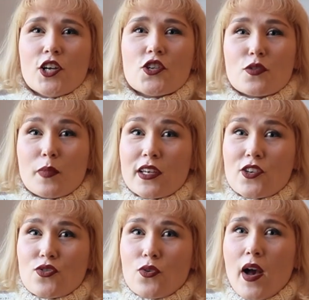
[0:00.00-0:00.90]
to make
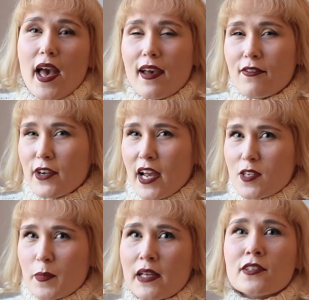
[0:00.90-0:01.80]
sure every
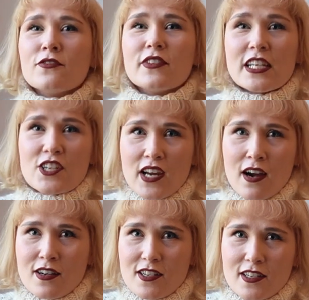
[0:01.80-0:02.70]
aspect of each
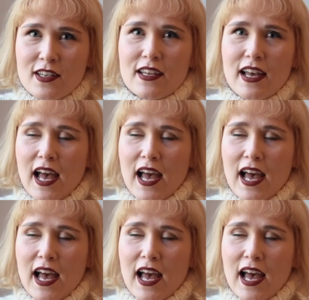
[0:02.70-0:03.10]
character